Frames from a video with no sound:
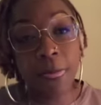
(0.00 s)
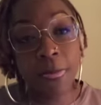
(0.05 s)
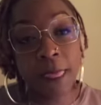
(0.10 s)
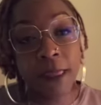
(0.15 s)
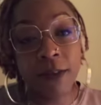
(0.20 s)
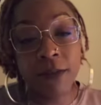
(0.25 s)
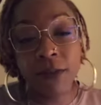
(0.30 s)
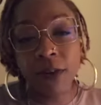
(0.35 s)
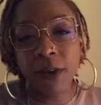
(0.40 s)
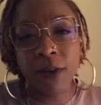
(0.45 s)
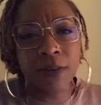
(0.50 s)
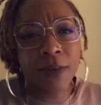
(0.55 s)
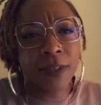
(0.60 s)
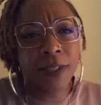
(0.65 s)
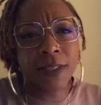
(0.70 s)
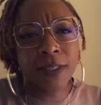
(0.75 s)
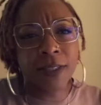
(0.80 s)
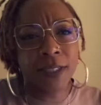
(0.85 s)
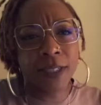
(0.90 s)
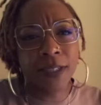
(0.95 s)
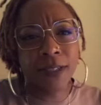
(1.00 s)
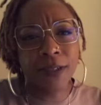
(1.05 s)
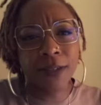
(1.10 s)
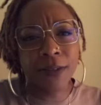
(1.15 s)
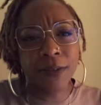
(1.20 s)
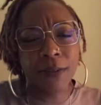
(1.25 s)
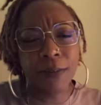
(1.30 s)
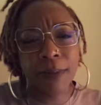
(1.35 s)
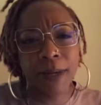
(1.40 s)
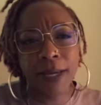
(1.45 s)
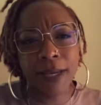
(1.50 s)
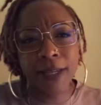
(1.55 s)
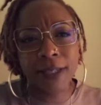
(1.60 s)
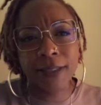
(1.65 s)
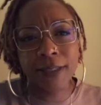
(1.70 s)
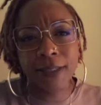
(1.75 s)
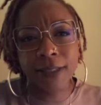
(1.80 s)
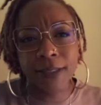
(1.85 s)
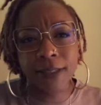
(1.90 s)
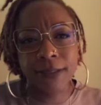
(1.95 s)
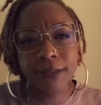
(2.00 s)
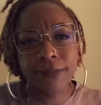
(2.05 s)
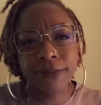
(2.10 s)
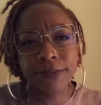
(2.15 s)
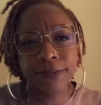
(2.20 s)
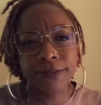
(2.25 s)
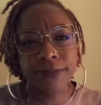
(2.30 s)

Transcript: You've already seen all the bad stuff.